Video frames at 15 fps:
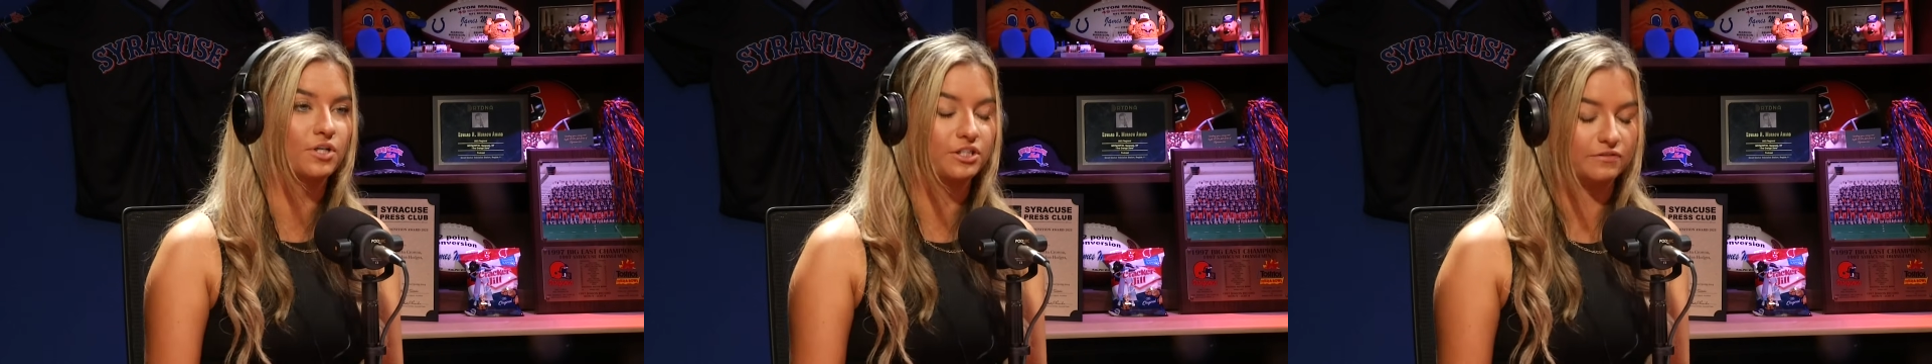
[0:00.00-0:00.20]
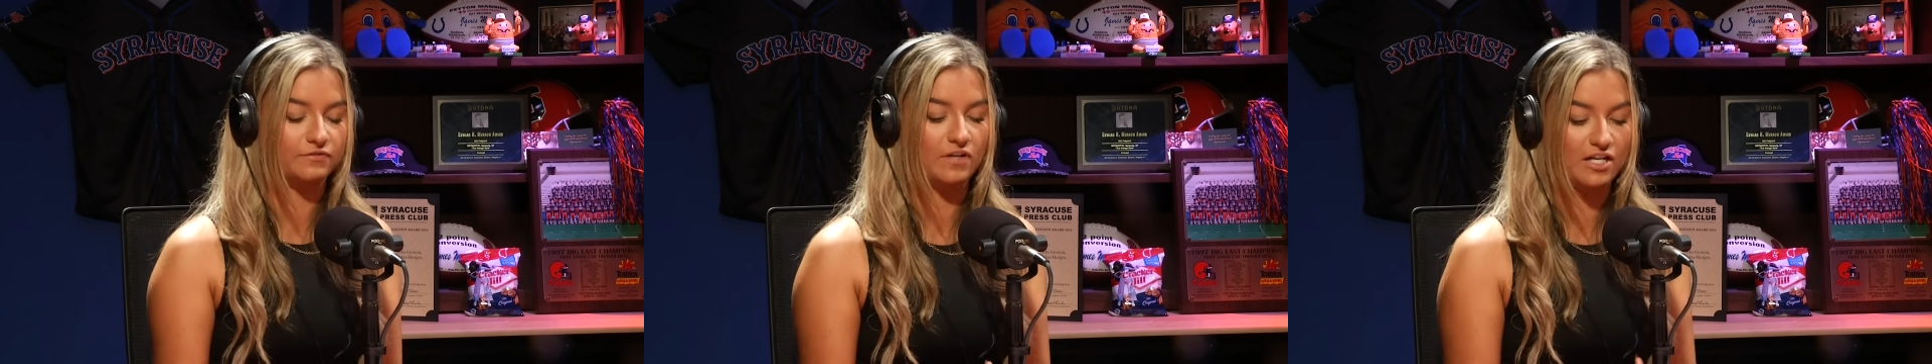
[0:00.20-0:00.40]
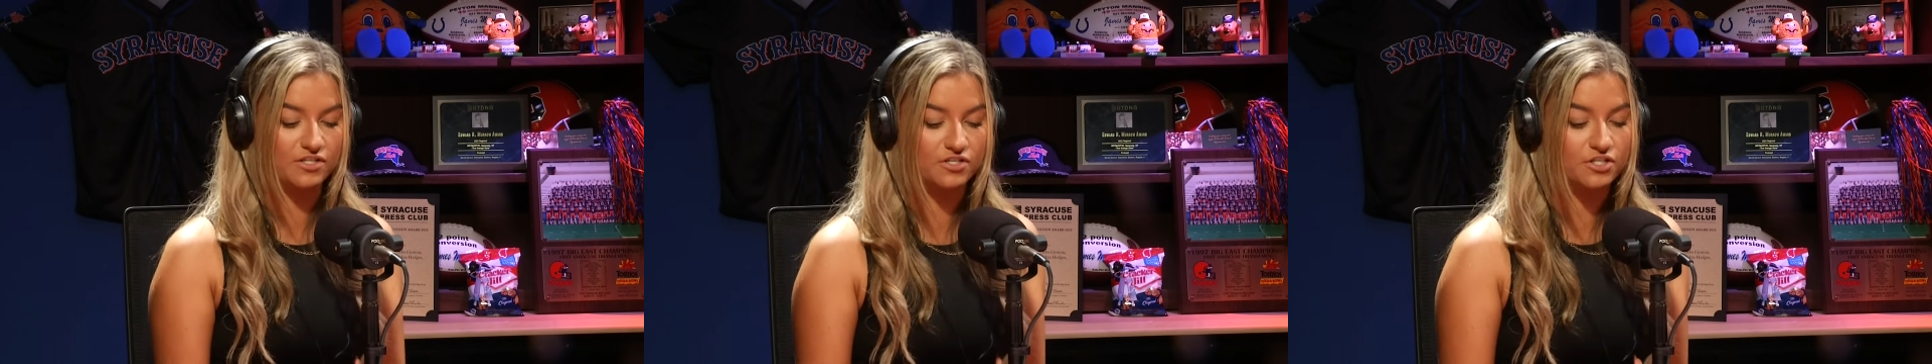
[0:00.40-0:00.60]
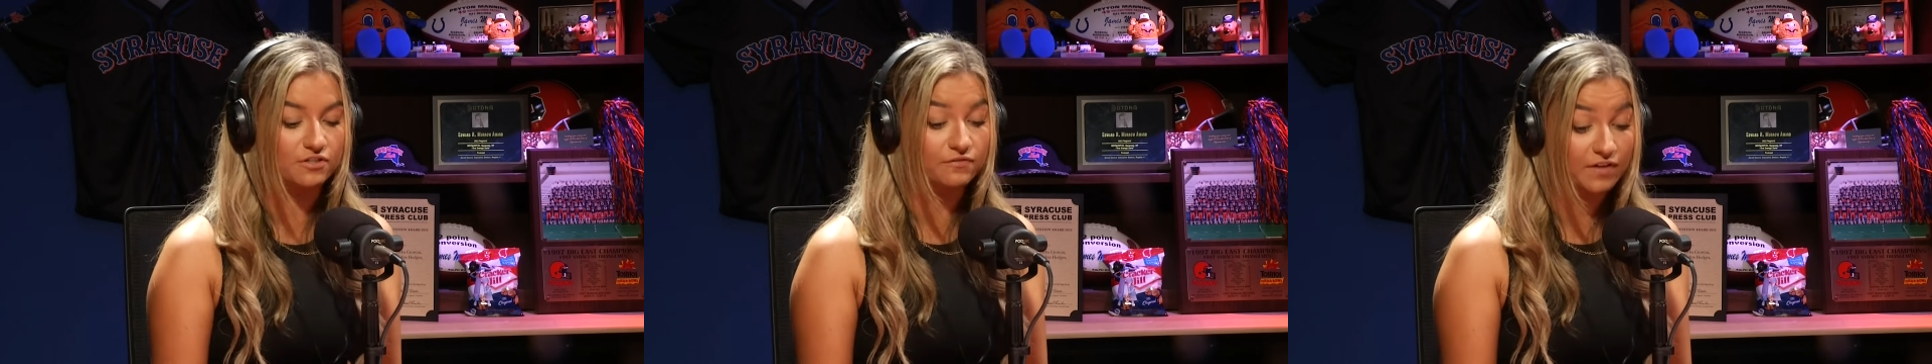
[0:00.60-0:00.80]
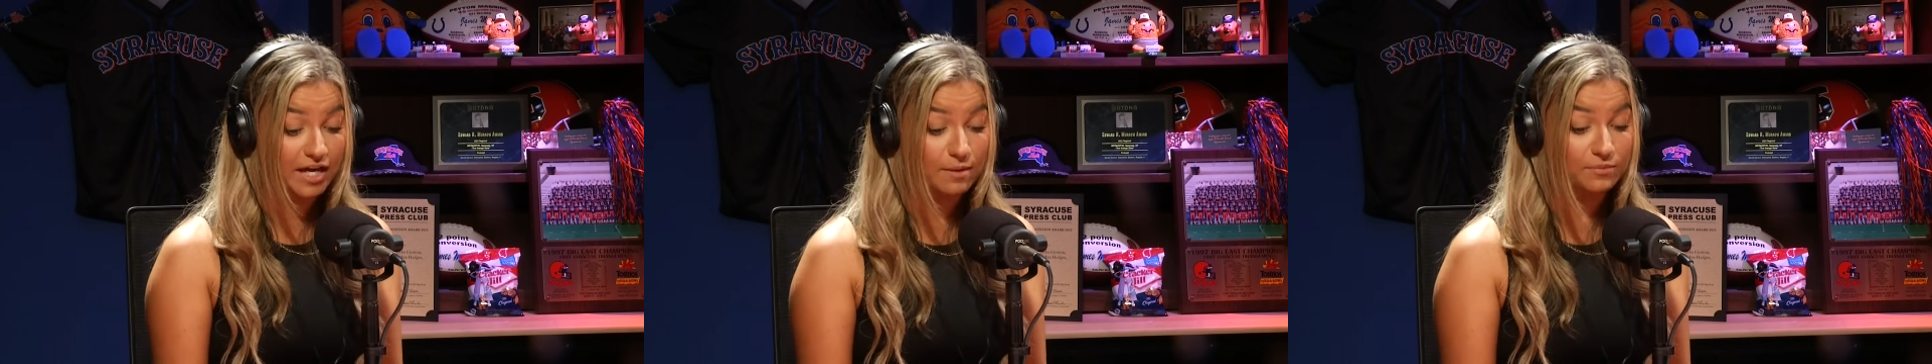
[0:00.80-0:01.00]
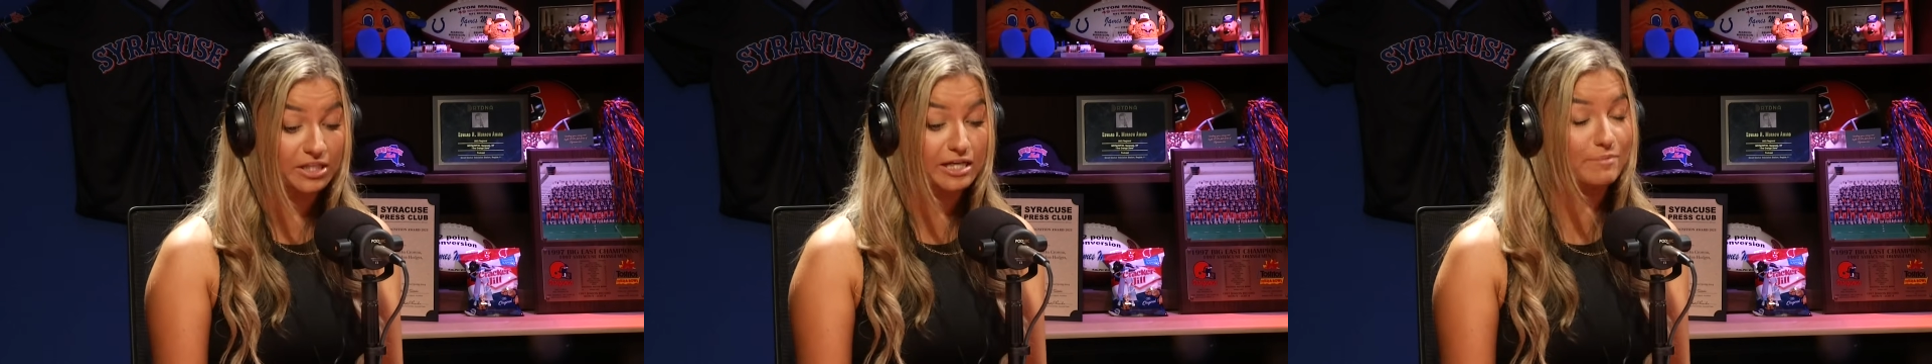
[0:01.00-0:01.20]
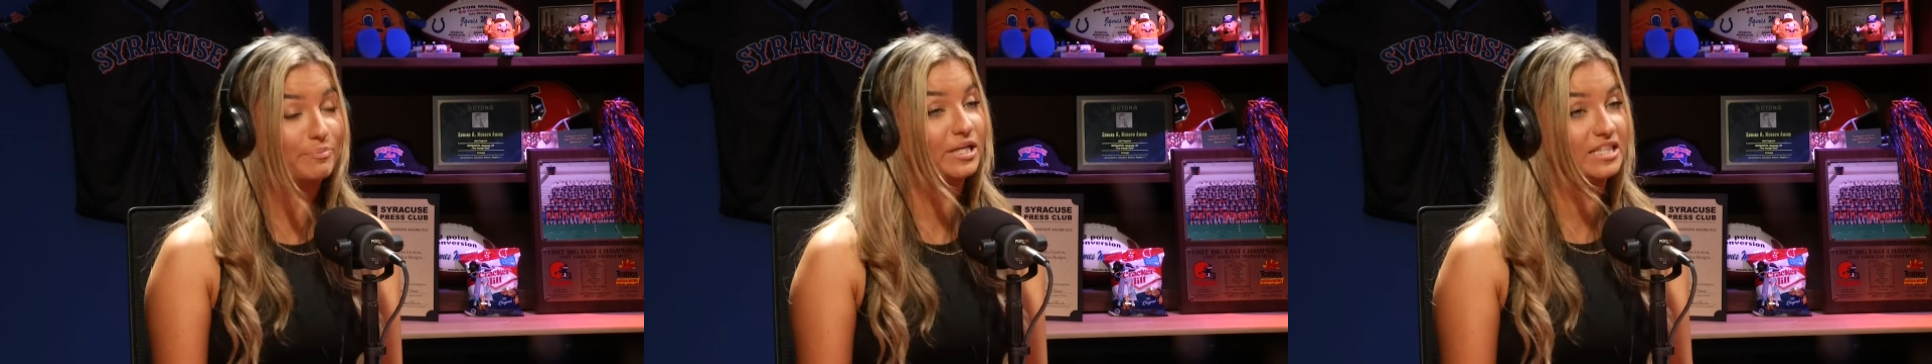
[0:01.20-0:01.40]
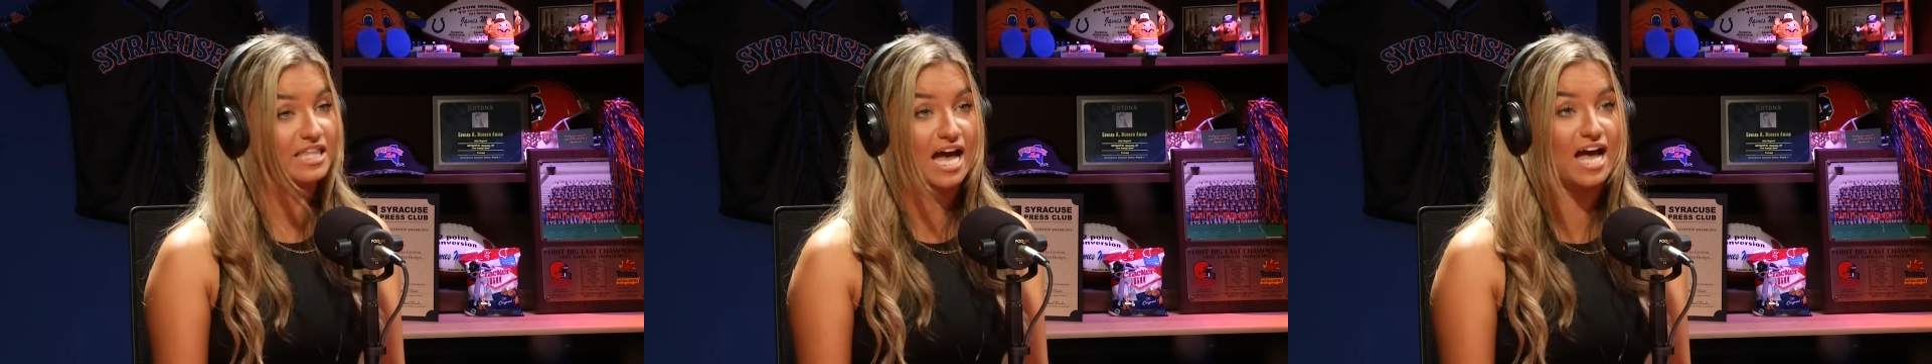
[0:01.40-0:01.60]
your friends or your family,
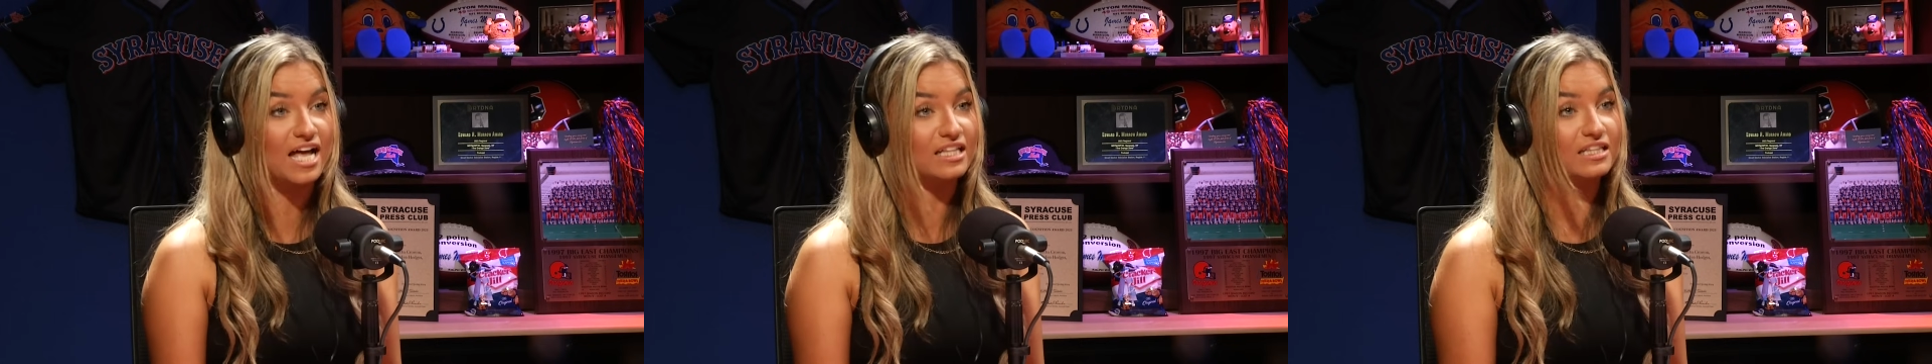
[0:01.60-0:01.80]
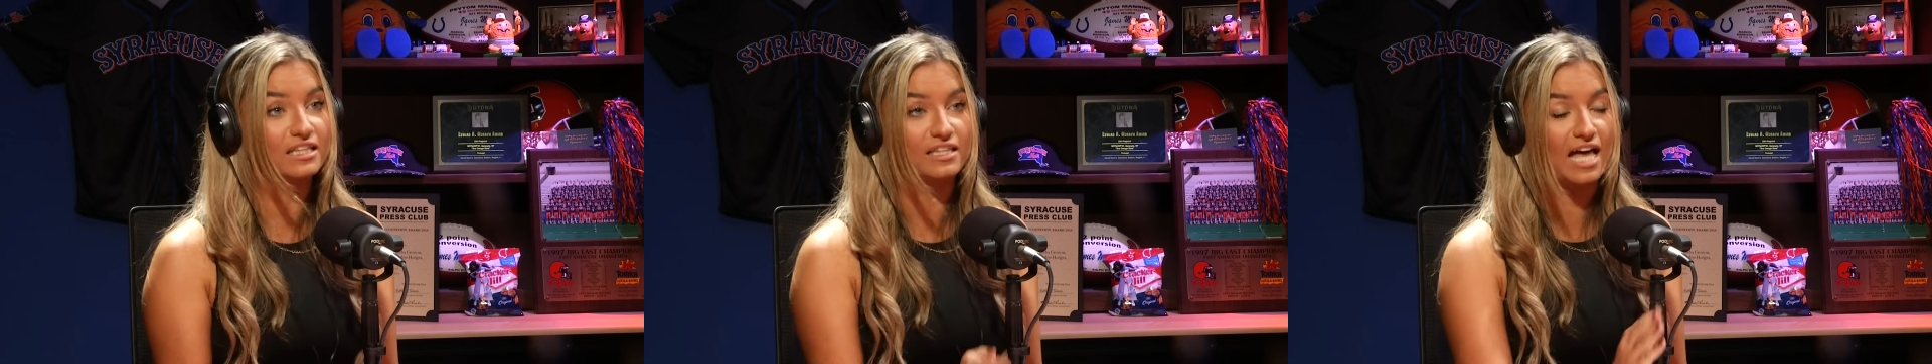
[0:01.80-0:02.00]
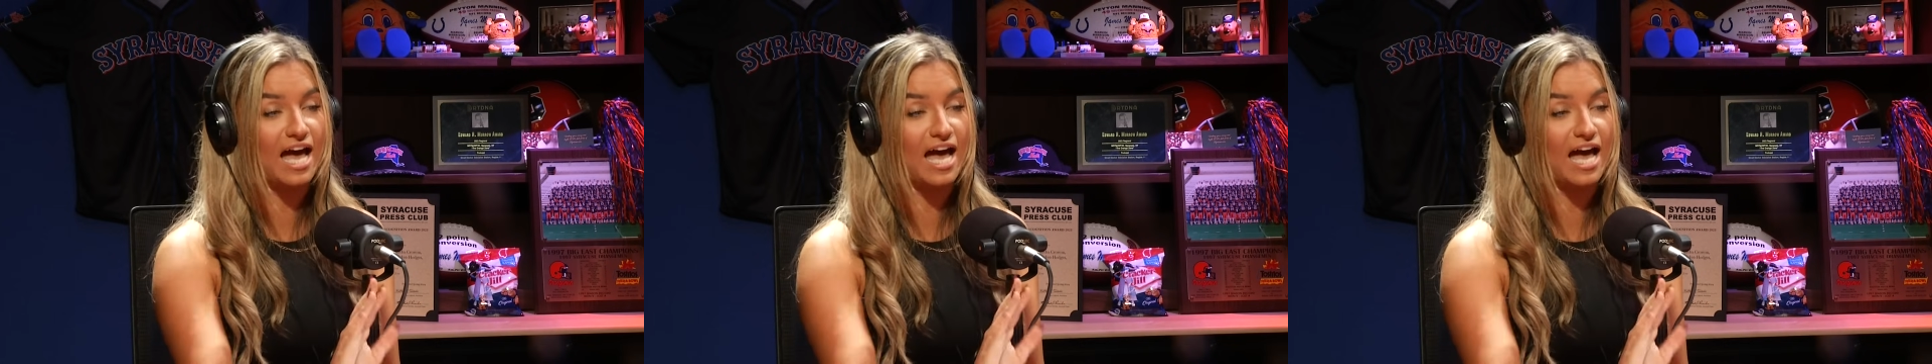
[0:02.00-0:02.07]
but that